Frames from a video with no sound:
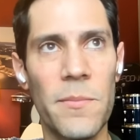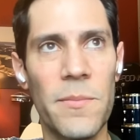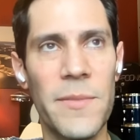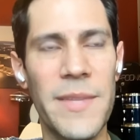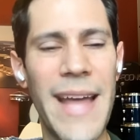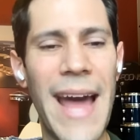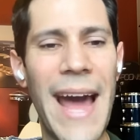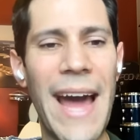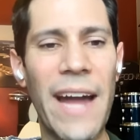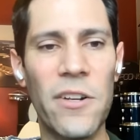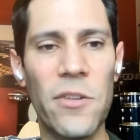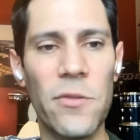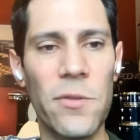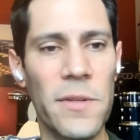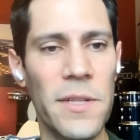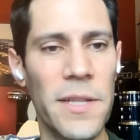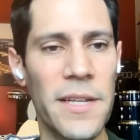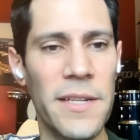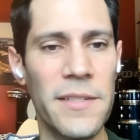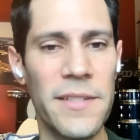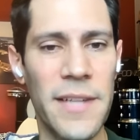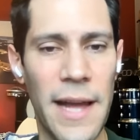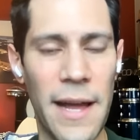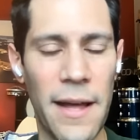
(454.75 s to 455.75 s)

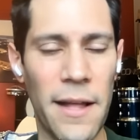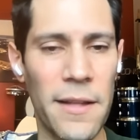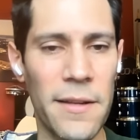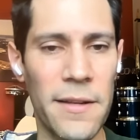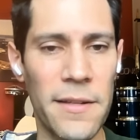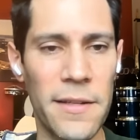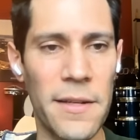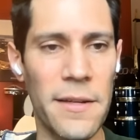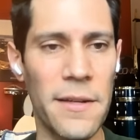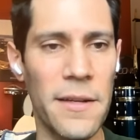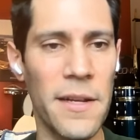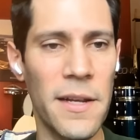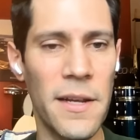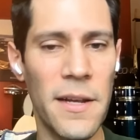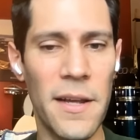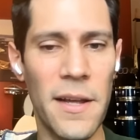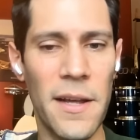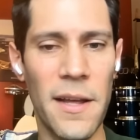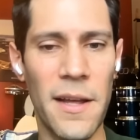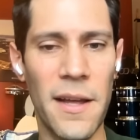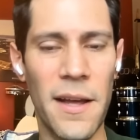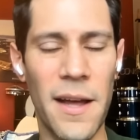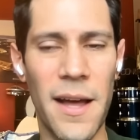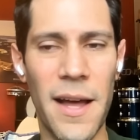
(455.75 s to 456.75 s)
naturally talented.
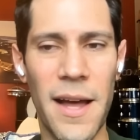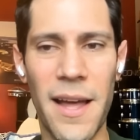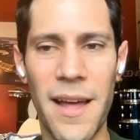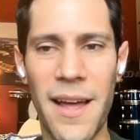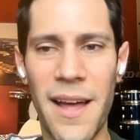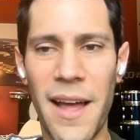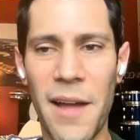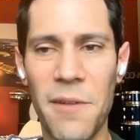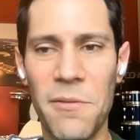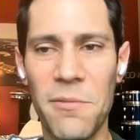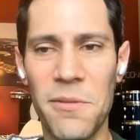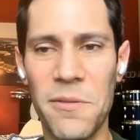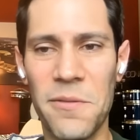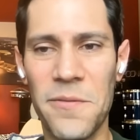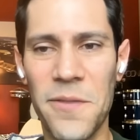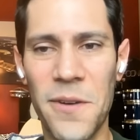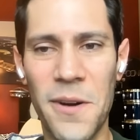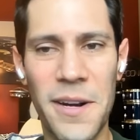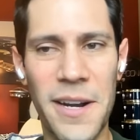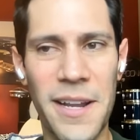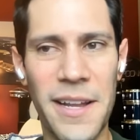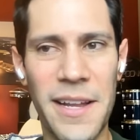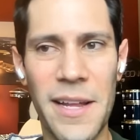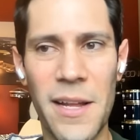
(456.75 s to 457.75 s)
I
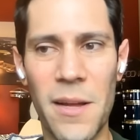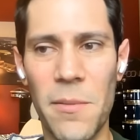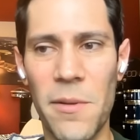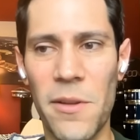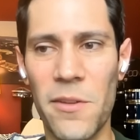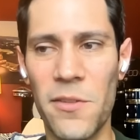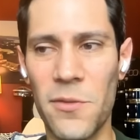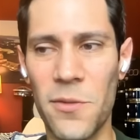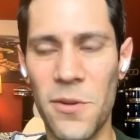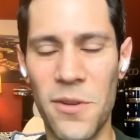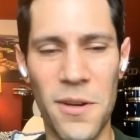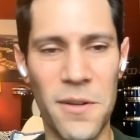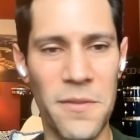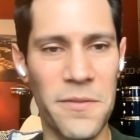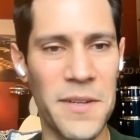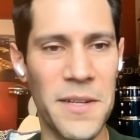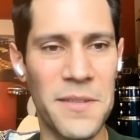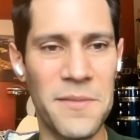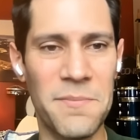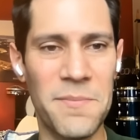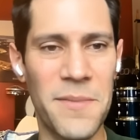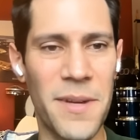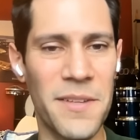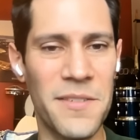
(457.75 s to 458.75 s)
refer to him as sort of
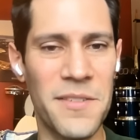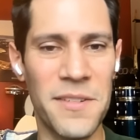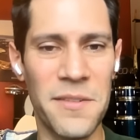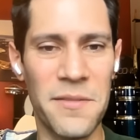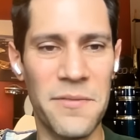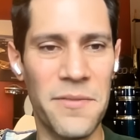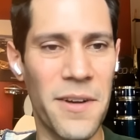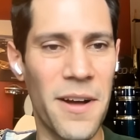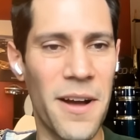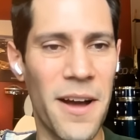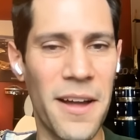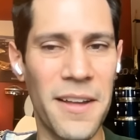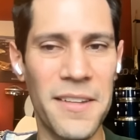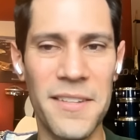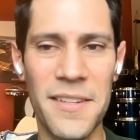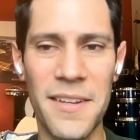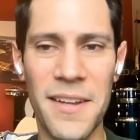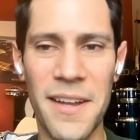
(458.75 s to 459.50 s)
a savant.